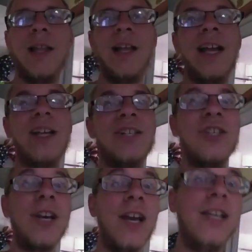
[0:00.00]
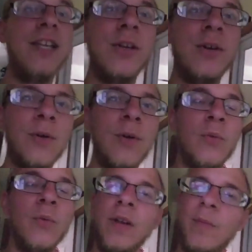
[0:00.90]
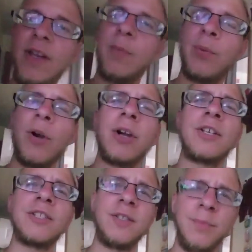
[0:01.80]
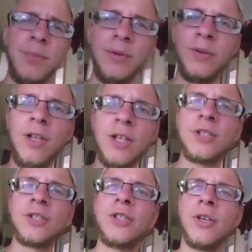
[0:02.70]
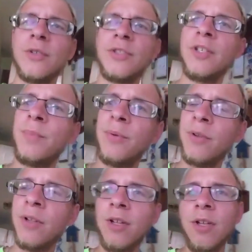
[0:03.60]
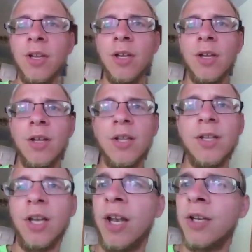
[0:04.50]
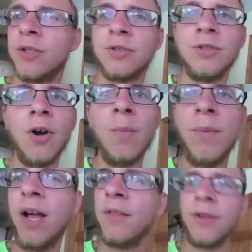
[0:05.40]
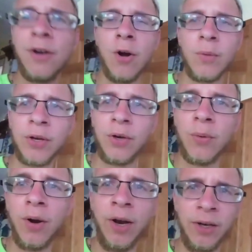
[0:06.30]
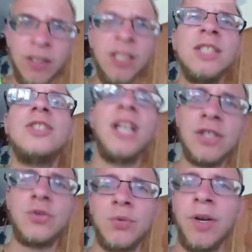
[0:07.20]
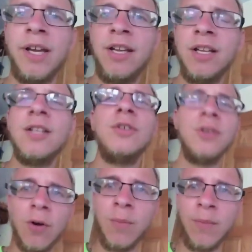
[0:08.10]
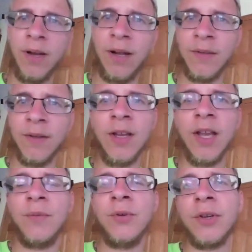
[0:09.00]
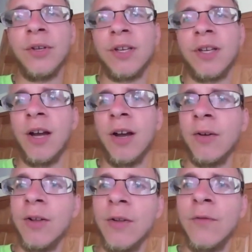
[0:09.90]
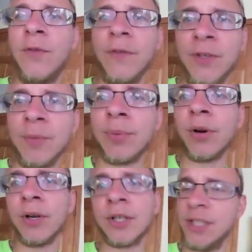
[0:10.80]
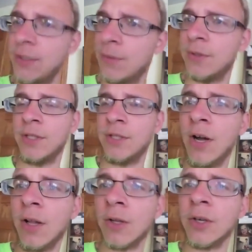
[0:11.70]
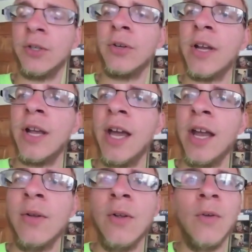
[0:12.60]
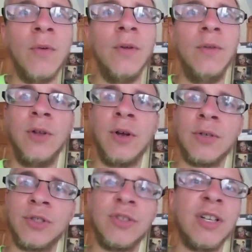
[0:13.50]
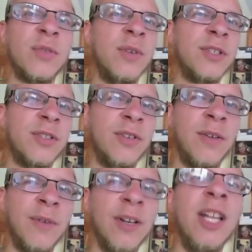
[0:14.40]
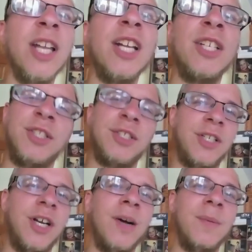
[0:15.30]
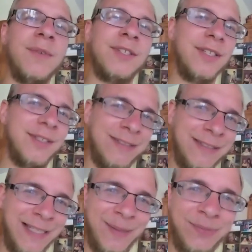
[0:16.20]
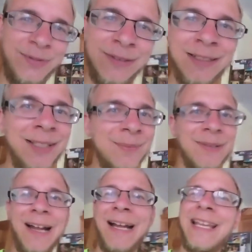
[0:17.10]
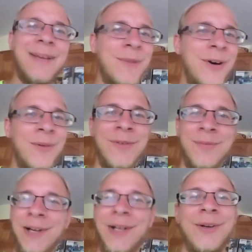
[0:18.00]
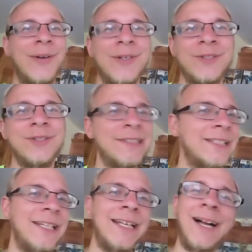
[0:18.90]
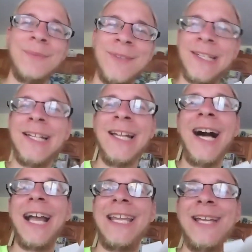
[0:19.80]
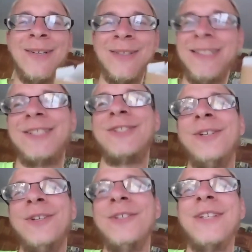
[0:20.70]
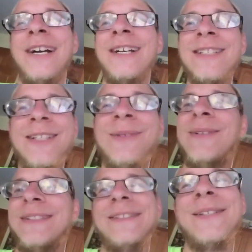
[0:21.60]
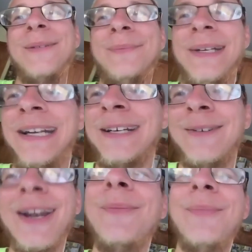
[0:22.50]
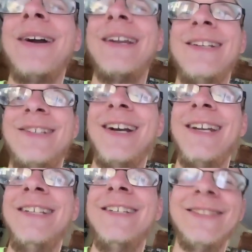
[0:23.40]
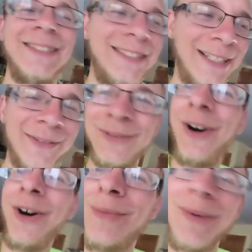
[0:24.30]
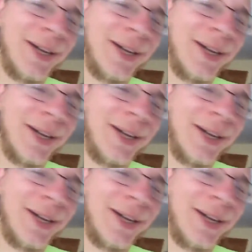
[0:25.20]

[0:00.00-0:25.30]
At Giant Eagle, we make perks simple. So simple that there's no math at all required. That's right, no math. If you can count 50 perks equals $1 in your head with no stress whatsoever, it's just common sense at that point. But I came home with my groceries and I'm like, I can't wait to show you guys what's in the bag, what I bought at Giant Eagle today with all my